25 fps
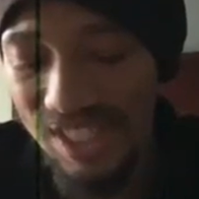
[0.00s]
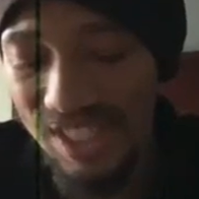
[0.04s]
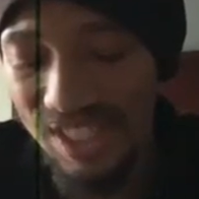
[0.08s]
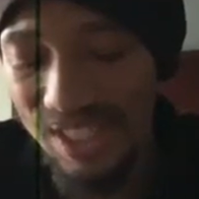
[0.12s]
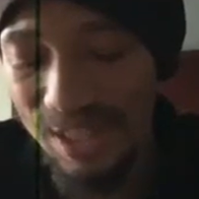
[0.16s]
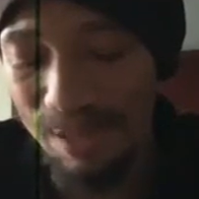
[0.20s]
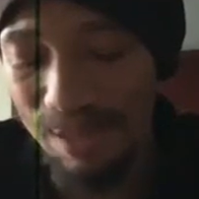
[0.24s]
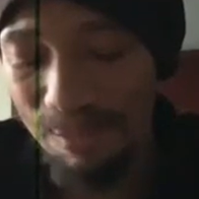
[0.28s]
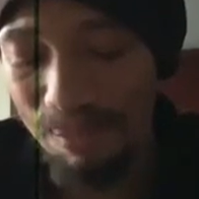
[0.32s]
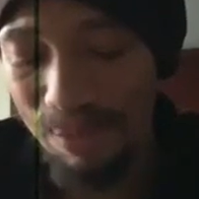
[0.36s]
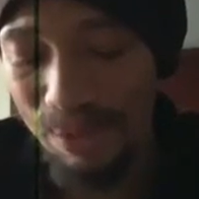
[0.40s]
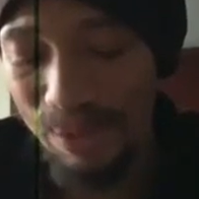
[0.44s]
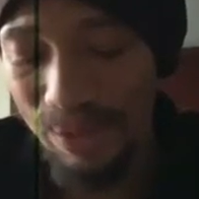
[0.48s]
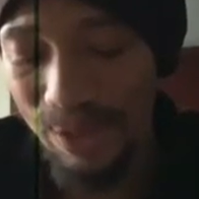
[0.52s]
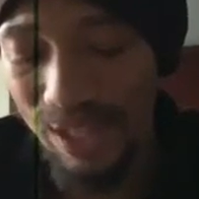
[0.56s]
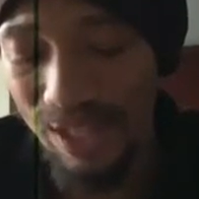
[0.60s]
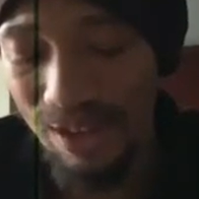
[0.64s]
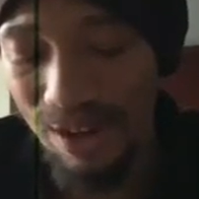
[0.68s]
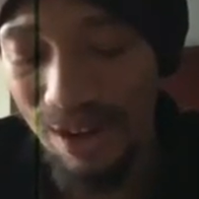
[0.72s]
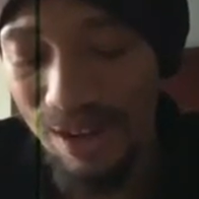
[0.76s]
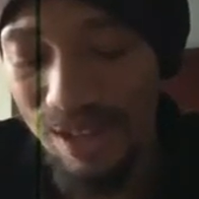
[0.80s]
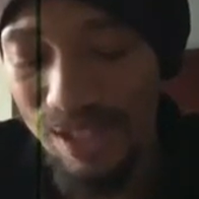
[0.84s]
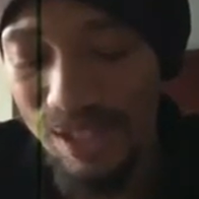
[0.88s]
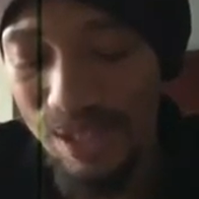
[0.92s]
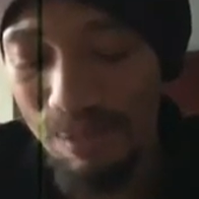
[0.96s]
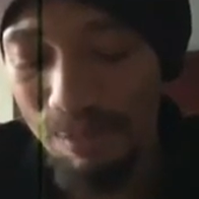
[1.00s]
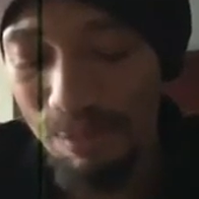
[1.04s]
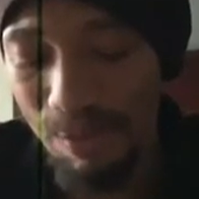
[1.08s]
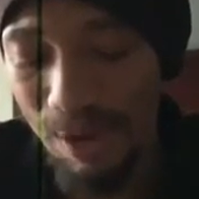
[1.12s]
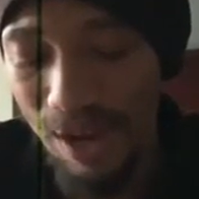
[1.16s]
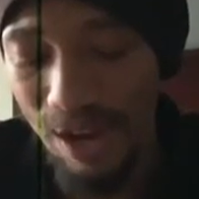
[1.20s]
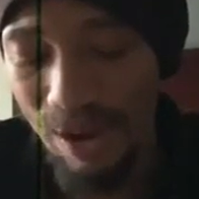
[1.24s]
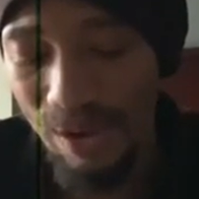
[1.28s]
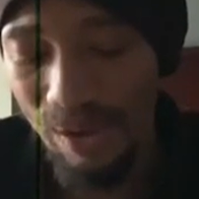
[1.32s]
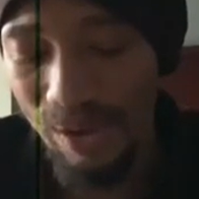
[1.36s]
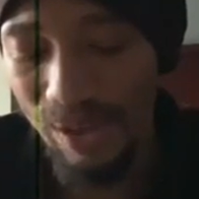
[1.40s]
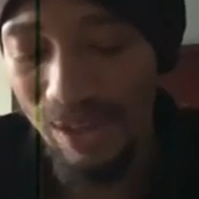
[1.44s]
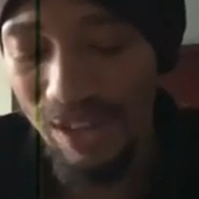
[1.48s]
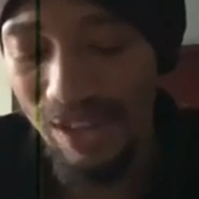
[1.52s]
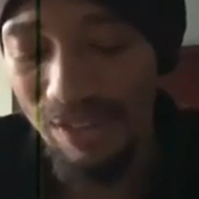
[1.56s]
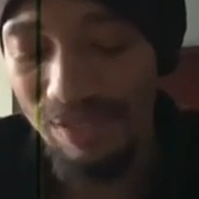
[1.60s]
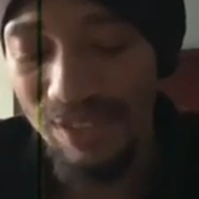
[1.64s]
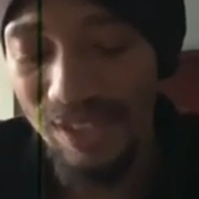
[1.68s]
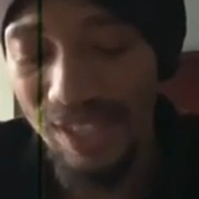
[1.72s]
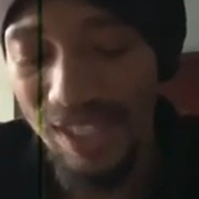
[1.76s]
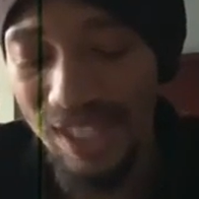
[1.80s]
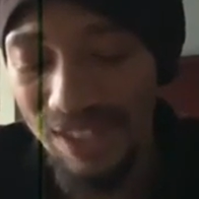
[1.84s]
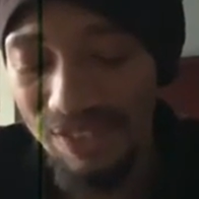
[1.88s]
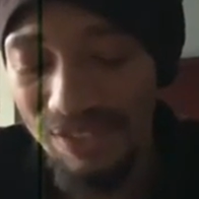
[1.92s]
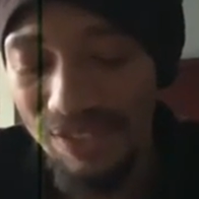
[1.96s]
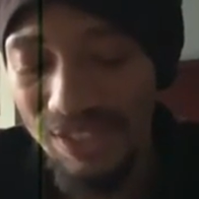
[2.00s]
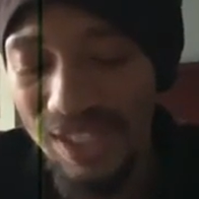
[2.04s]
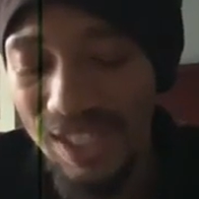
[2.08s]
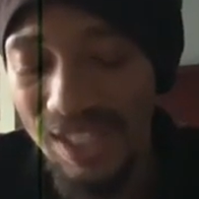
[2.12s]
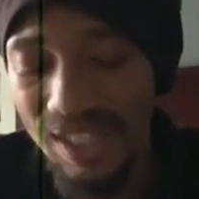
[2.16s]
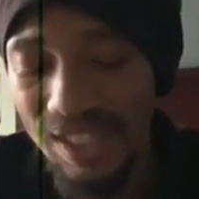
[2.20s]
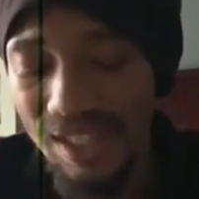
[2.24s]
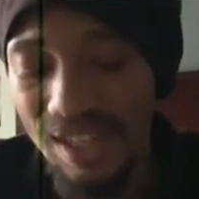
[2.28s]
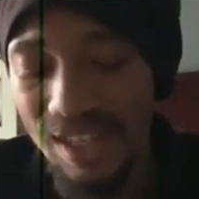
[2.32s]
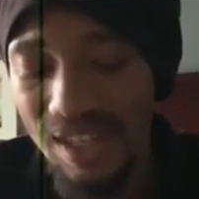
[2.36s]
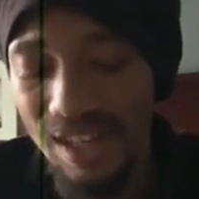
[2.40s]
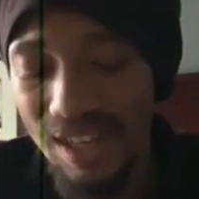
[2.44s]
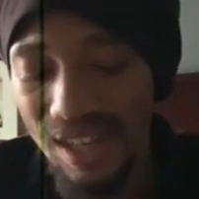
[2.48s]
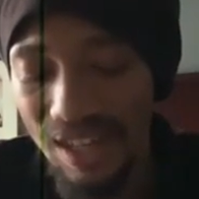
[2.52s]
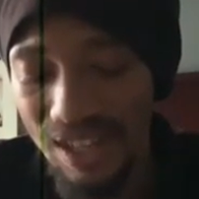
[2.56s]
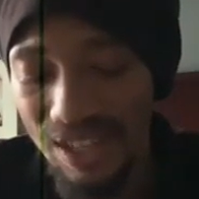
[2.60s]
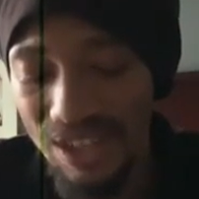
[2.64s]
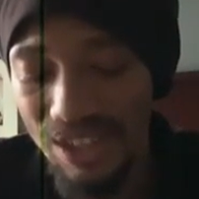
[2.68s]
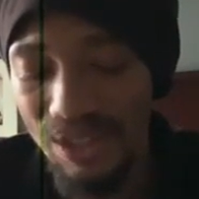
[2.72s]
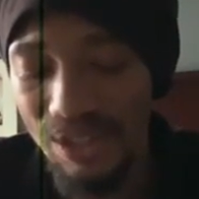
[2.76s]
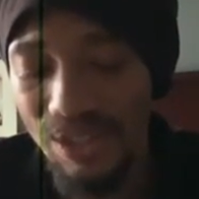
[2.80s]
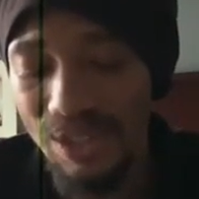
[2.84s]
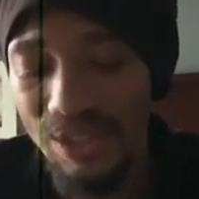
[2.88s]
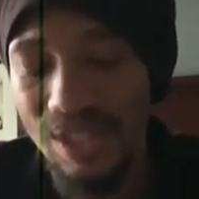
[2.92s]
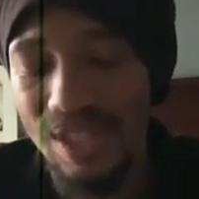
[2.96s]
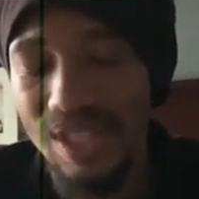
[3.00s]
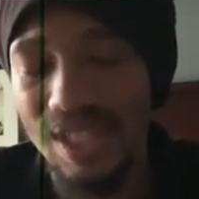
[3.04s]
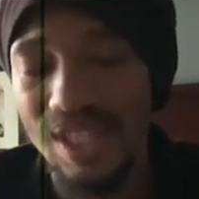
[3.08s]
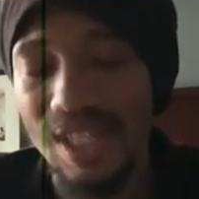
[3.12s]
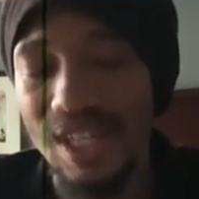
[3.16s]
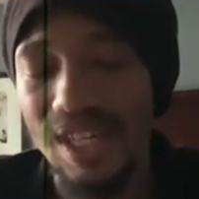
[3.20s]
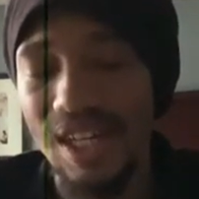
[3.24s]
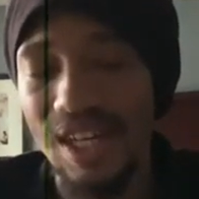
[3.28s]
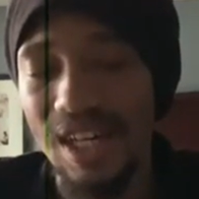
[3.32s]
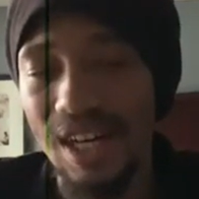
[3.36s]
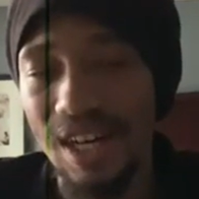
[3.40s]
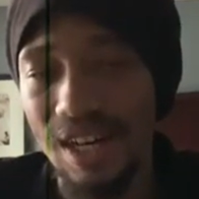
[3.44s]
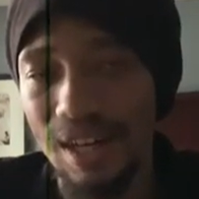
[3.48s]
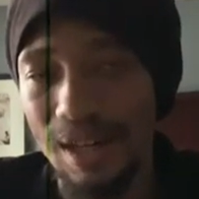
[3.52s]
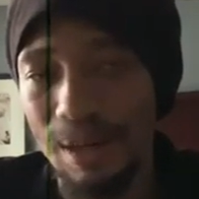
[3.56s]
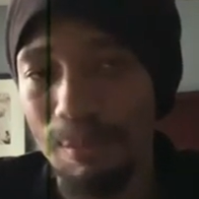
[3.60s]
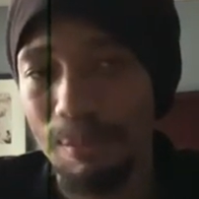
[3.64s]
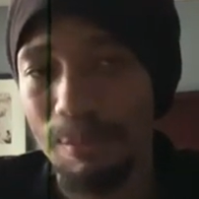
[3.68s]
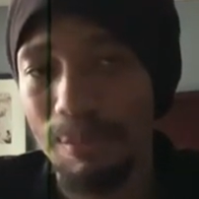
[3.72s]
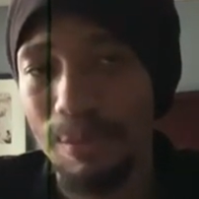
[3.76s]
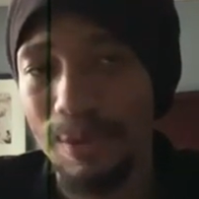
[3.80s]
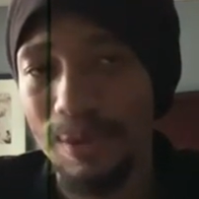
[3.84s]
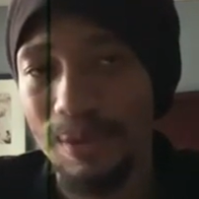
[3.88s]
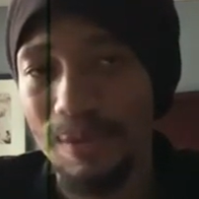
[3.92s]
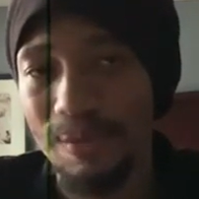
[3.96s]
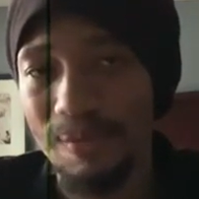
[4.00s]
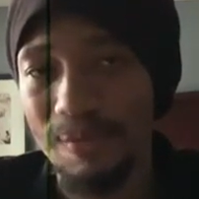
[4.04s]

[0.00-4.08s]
the simple and awesome power of lifting others up.